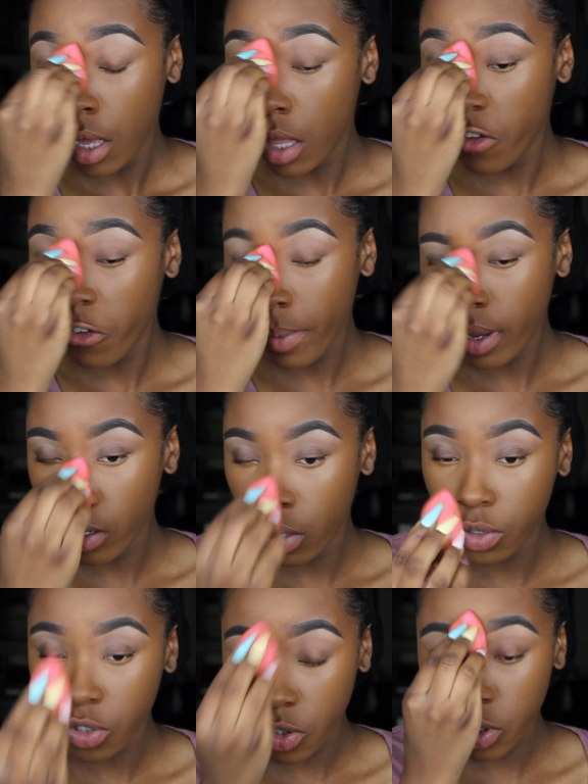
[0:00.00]
And then for my
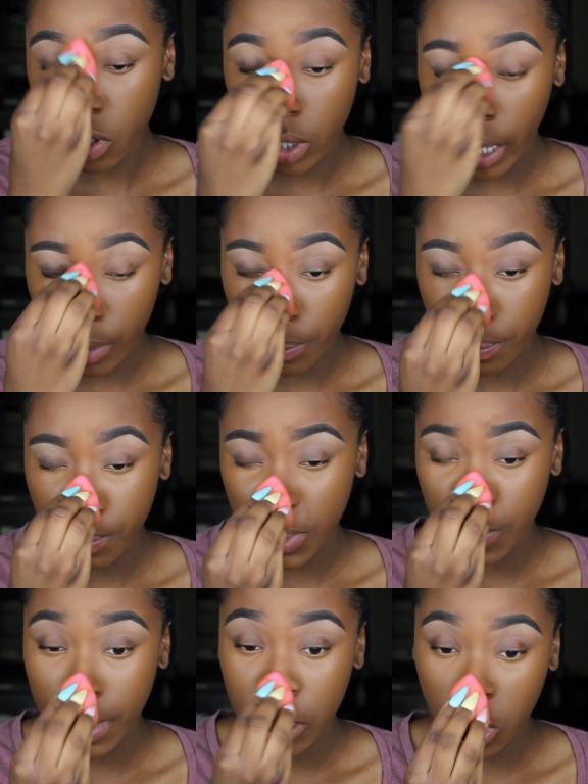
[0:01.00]
nose, there's no like
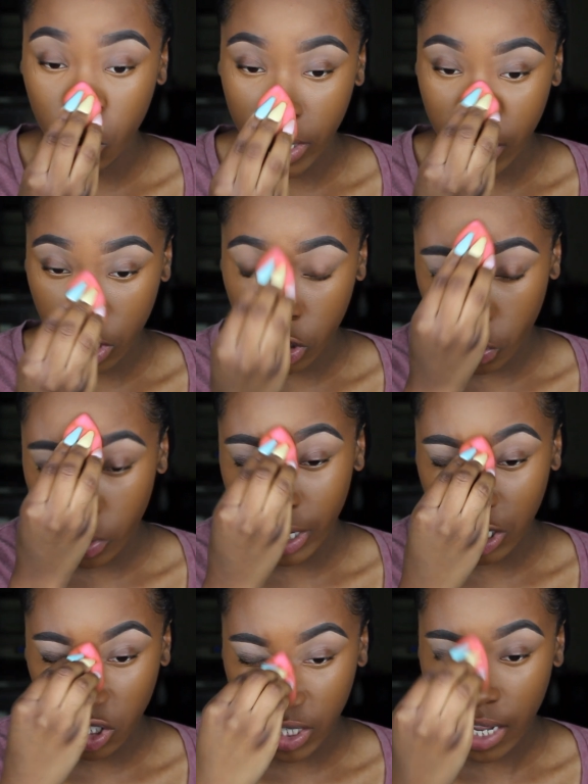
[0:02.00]
special way to do it.
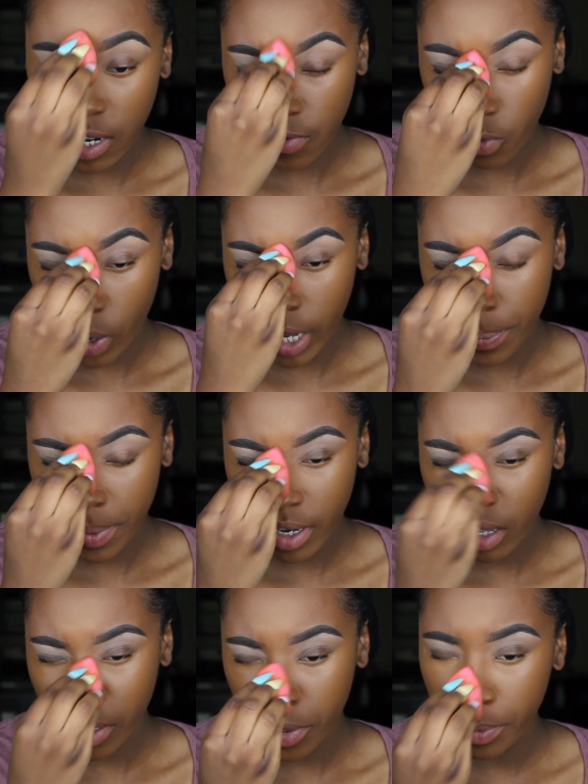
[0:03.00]
I just kind of wipe it
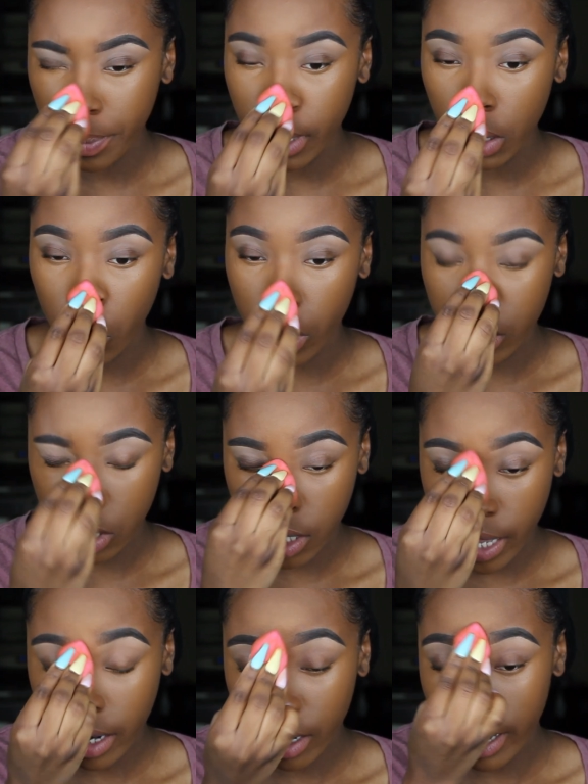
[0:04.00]
a little bit or I just
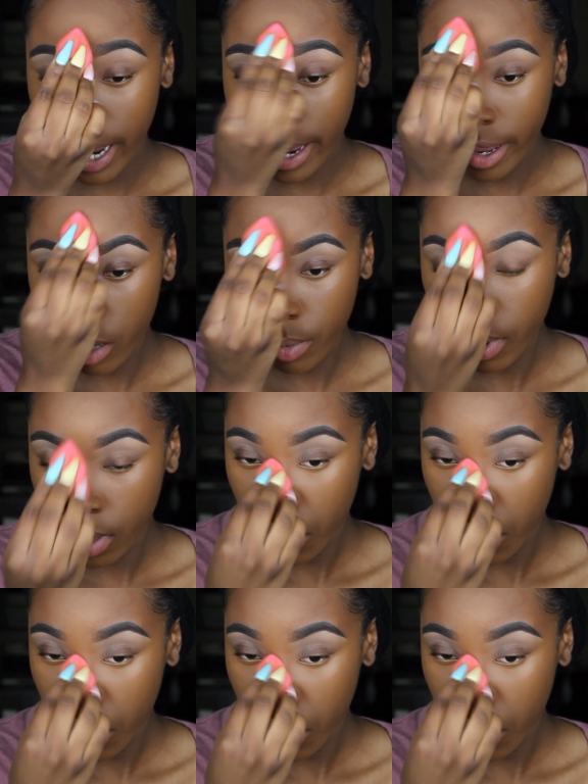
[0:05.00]
kind of dab